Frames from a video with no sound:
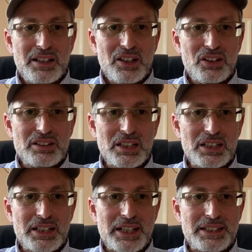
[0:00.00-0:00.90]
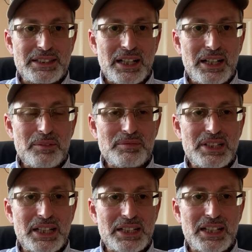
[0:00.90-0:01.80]
Until the next time,
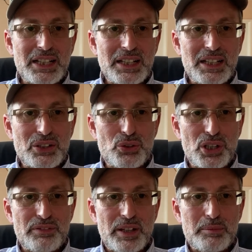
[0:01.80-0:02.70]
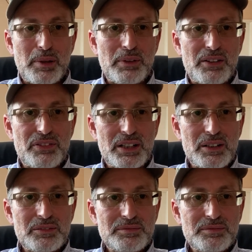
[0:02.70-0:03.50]
take care, enjoy your vape, bye bye for now.